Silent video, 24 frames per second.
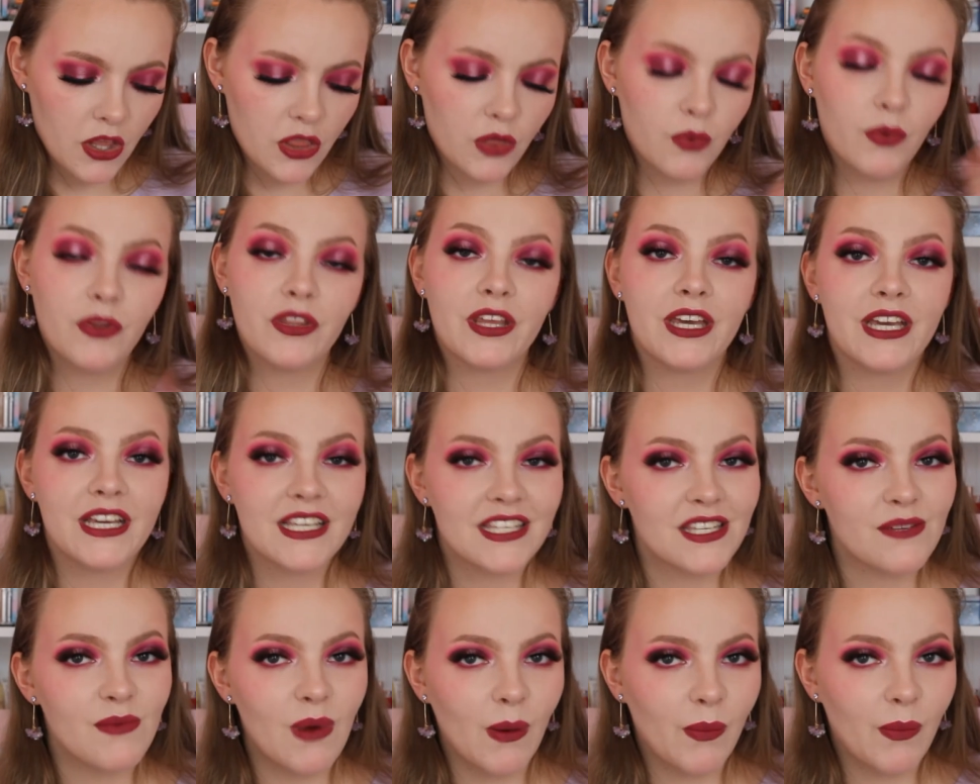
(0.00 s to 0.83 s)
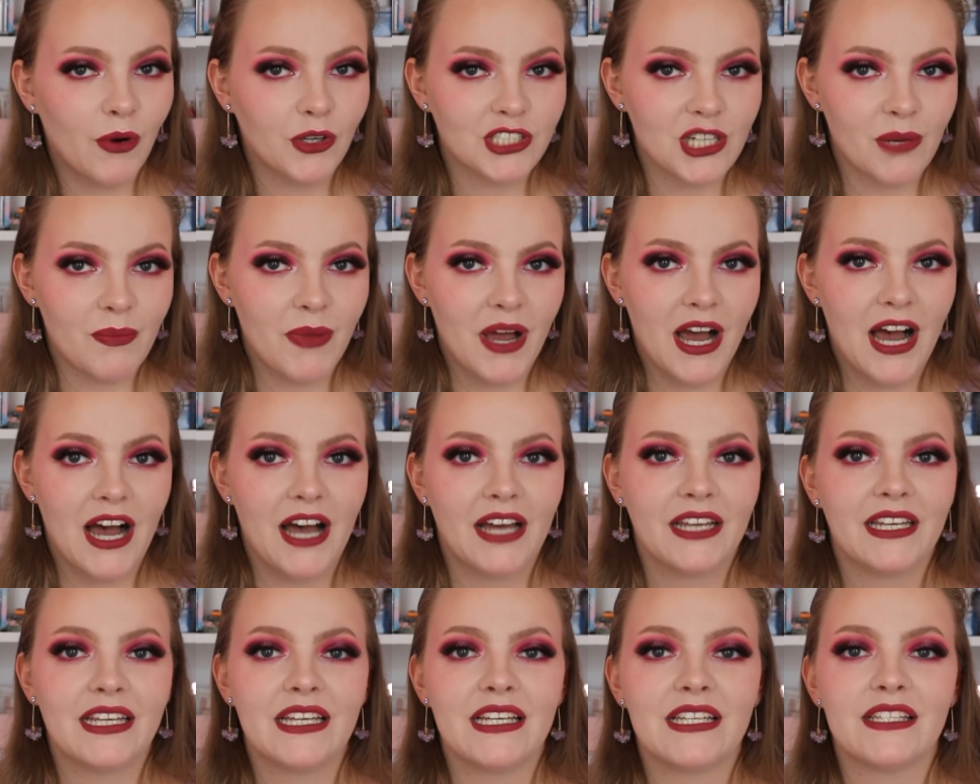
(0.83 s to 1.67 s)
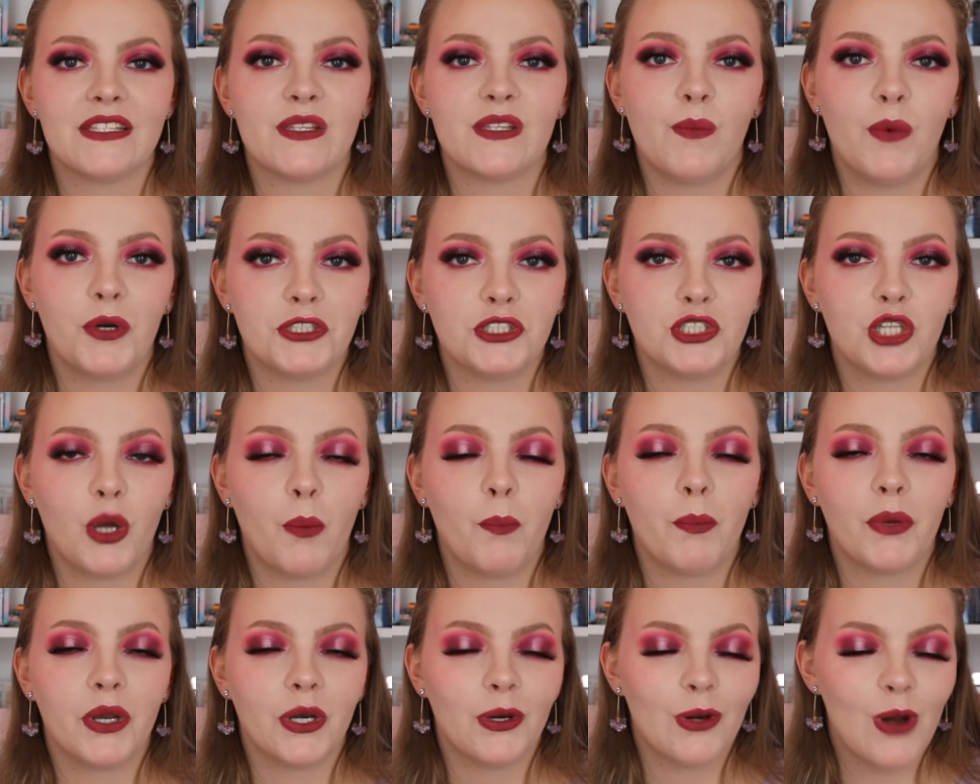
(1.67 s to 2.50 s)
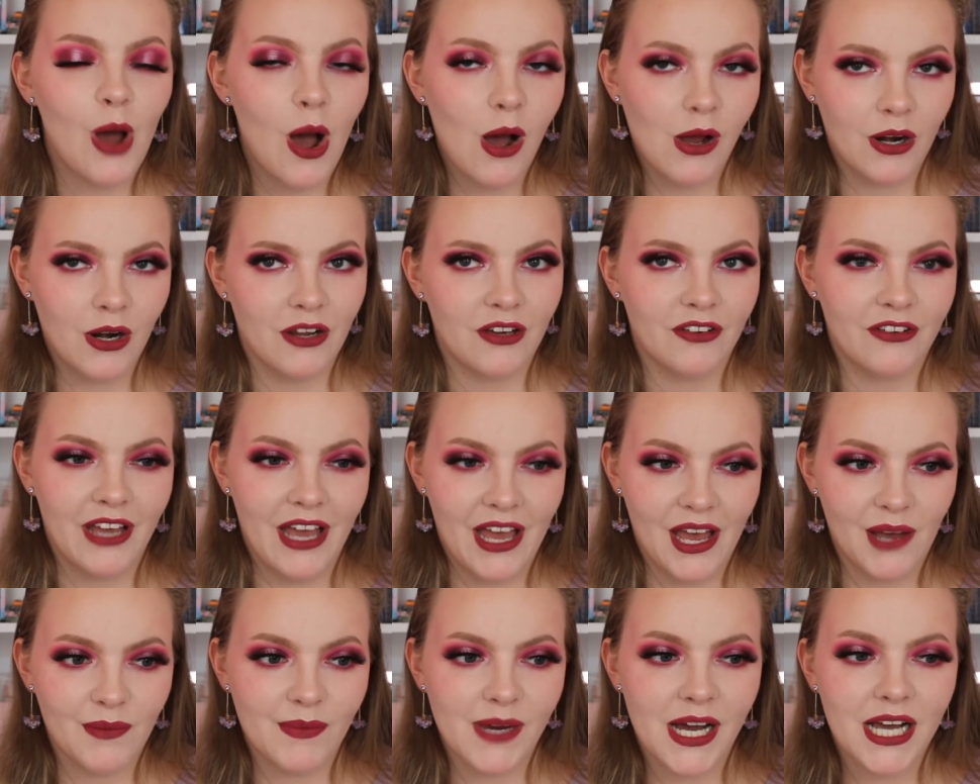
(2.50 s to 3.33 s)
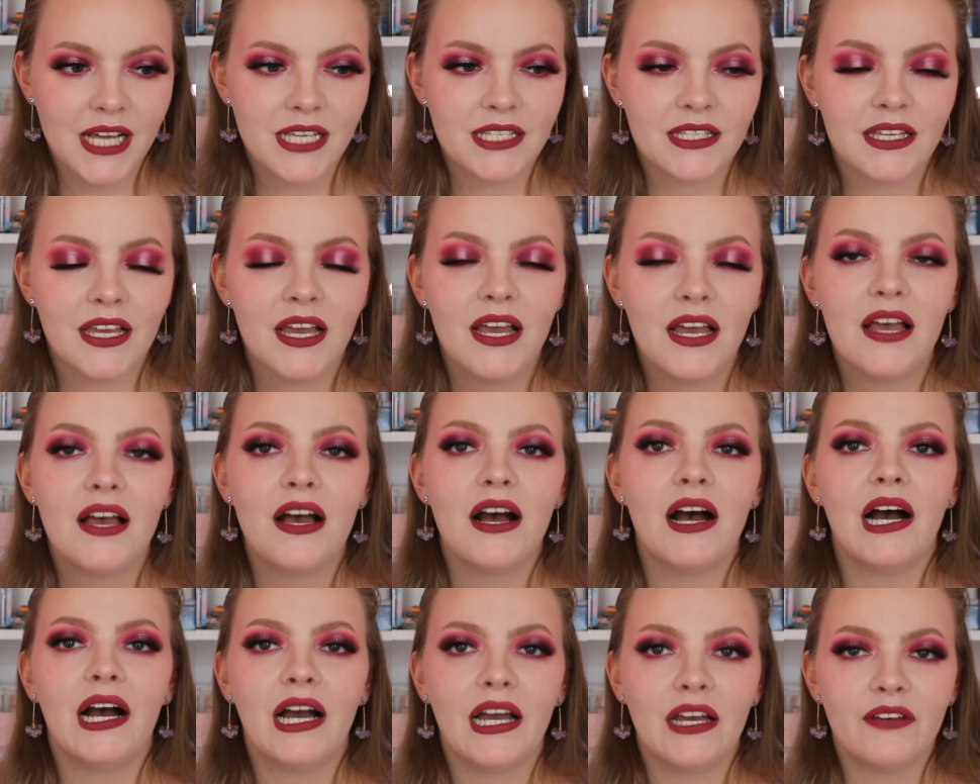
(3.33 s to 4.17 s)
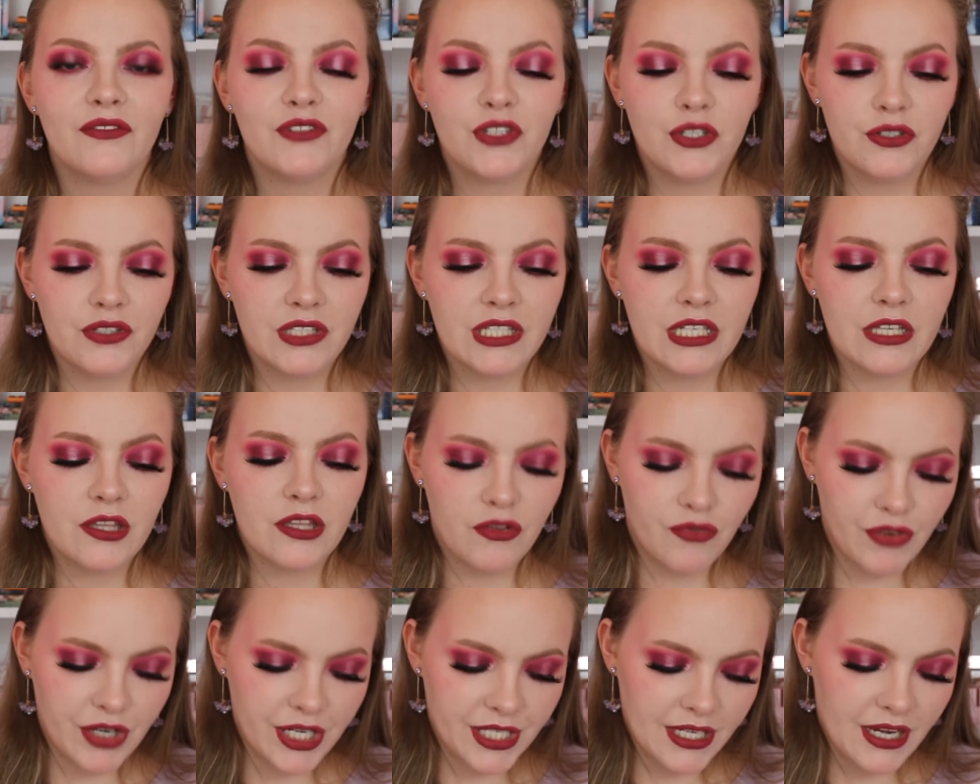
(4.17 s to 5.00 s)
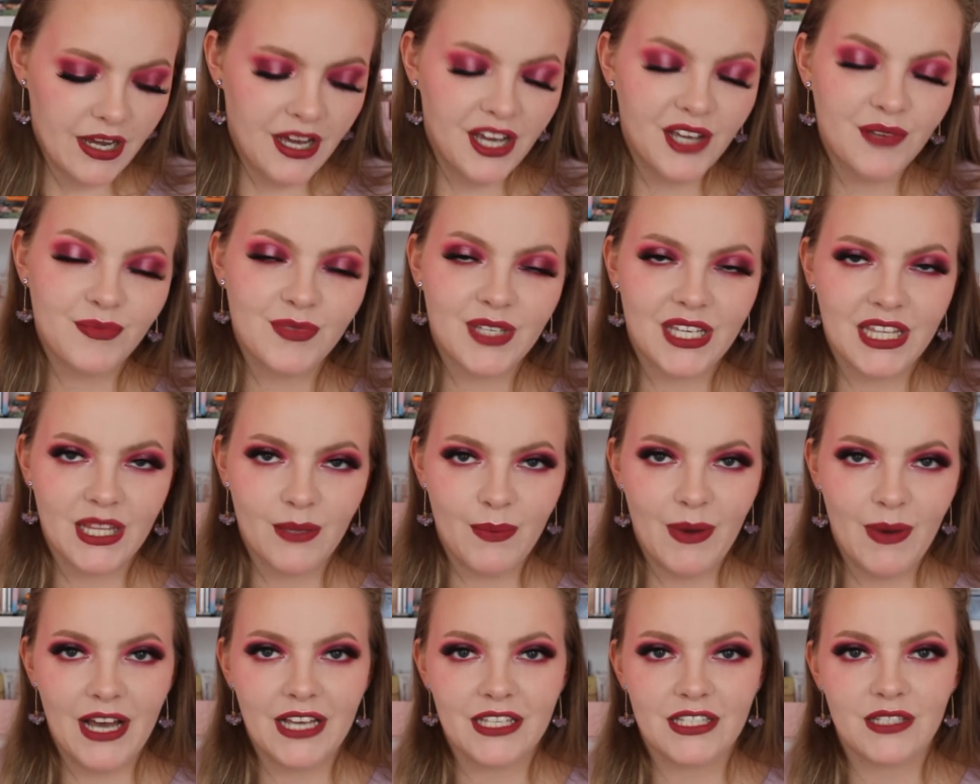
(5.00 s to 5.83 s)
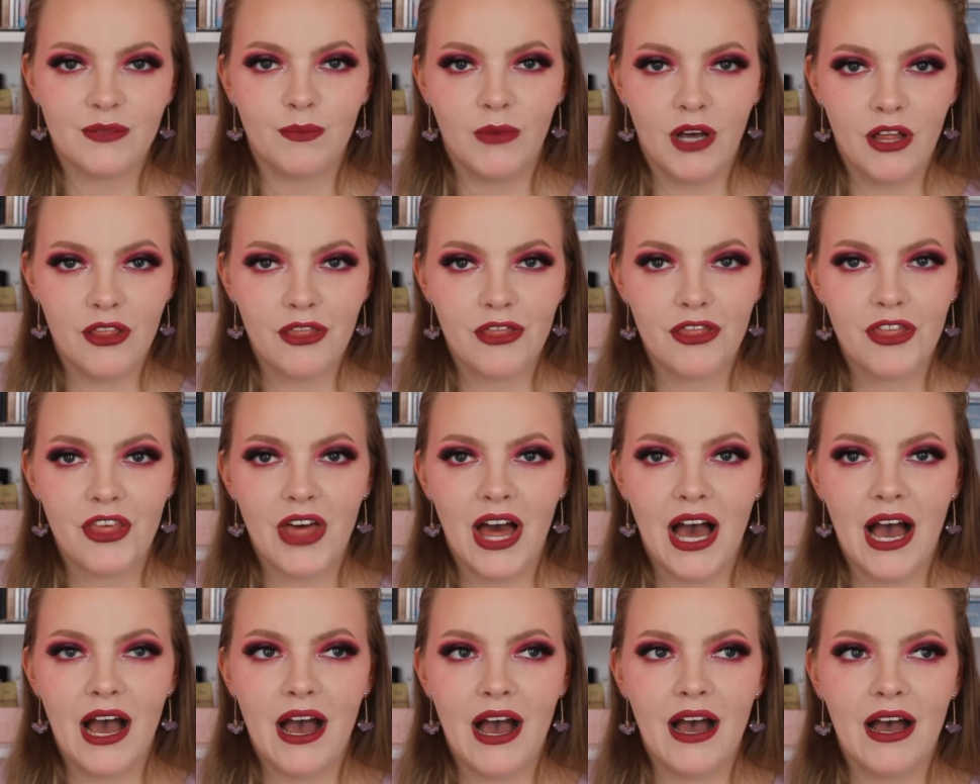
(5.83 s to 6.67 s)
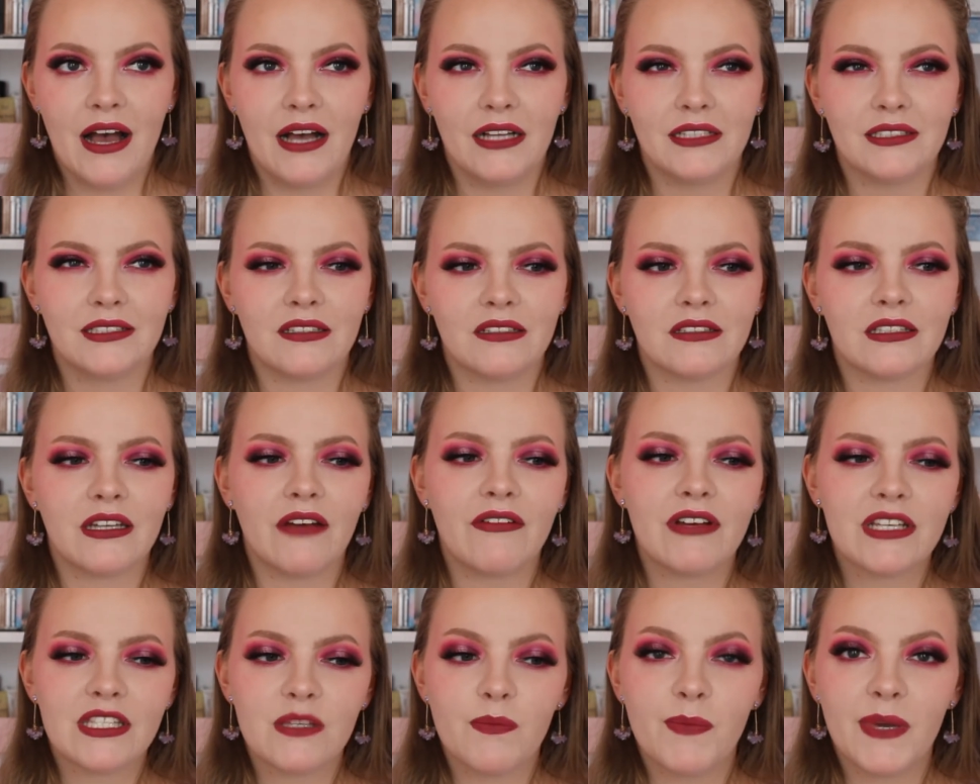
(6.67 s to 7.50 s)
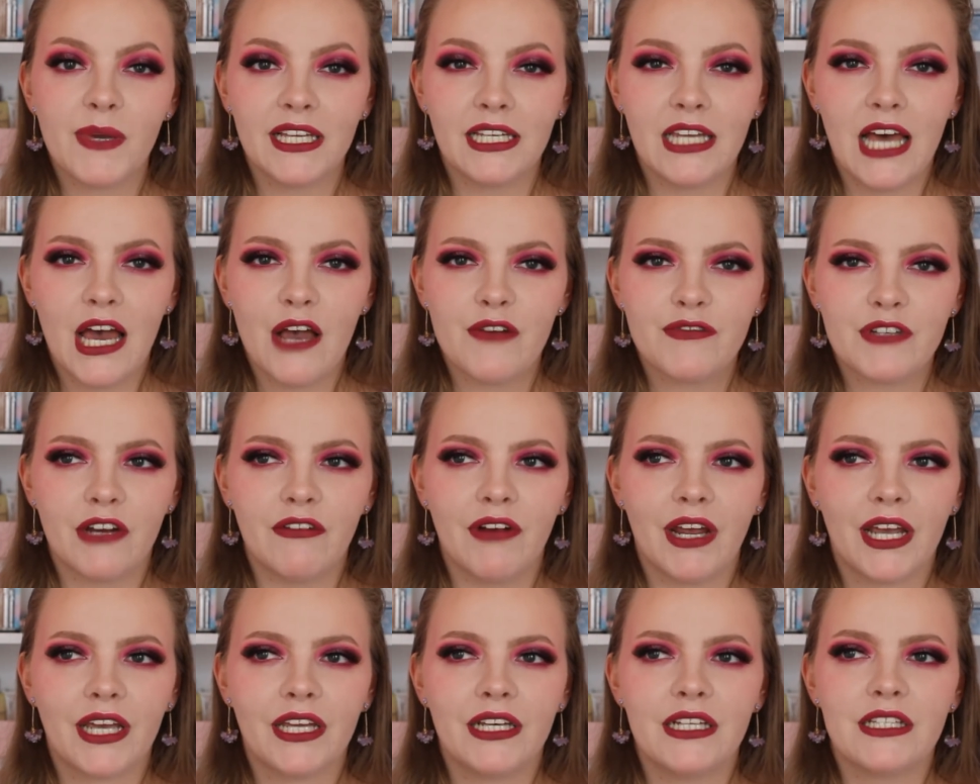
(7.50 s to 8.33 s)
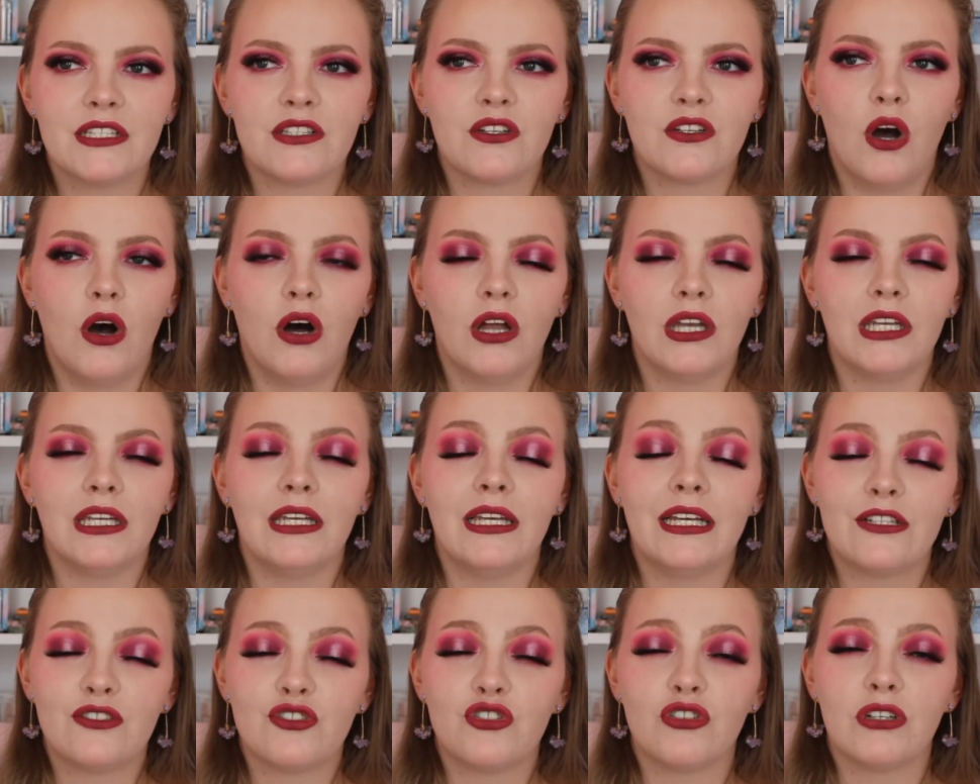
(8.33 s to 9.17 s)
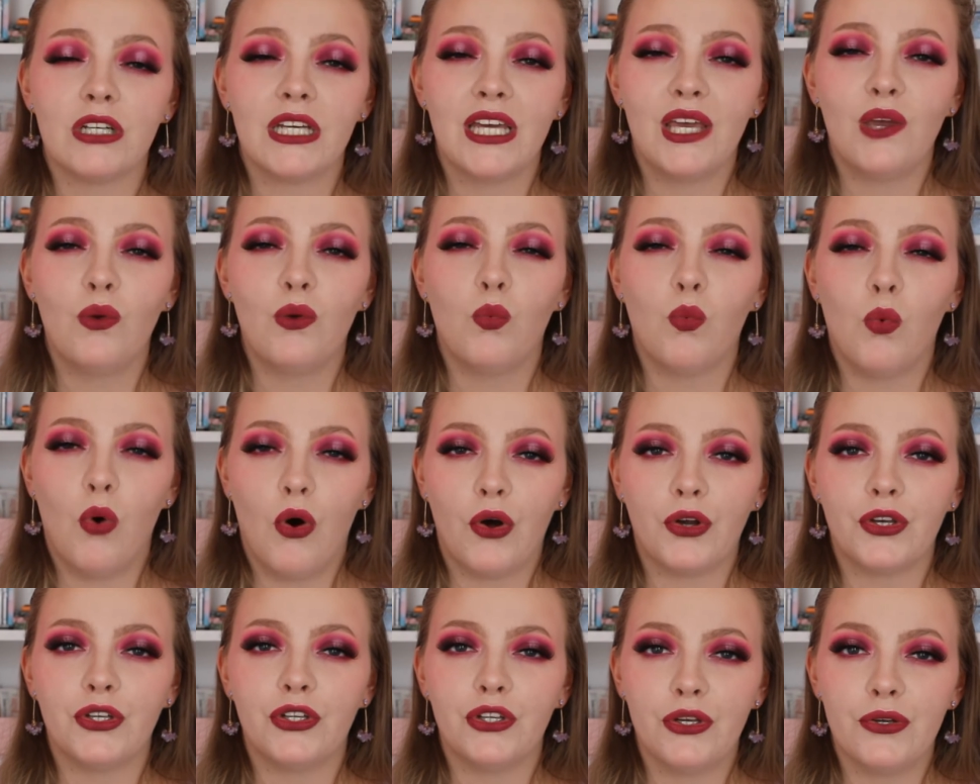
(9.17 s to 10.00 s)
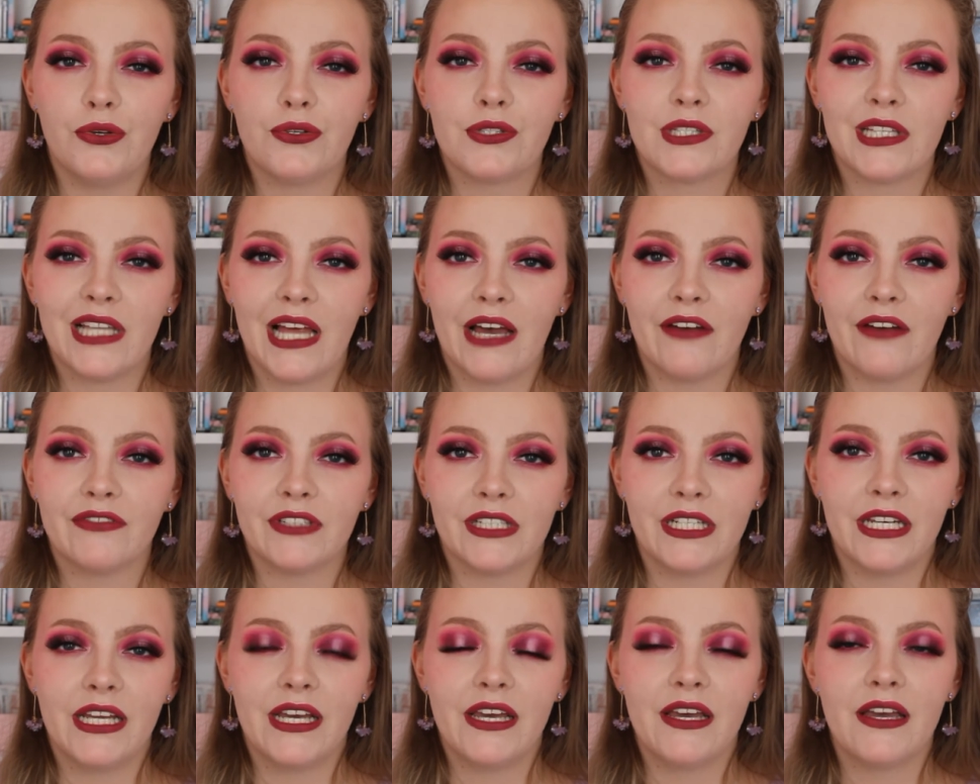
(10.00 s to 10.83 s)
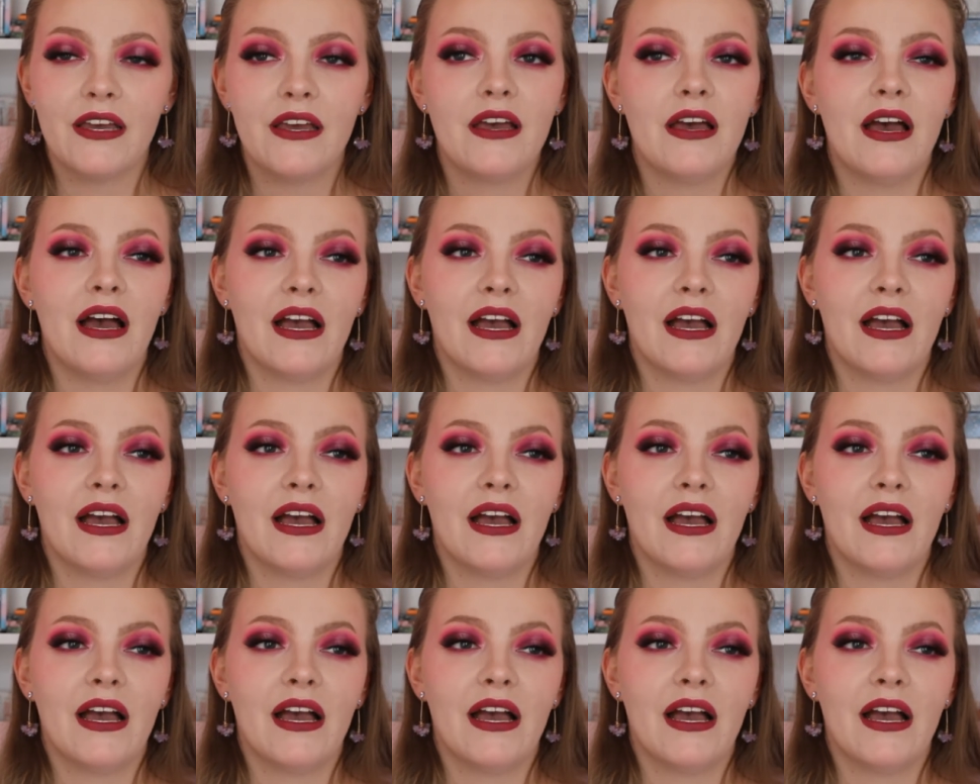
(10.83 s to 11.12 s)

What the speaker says: The one that is in my project pan is the Body Shop Banana hair mask. I have used it 3 times in the past month, and there is a bit left. I reckon it's got literally one use left in it.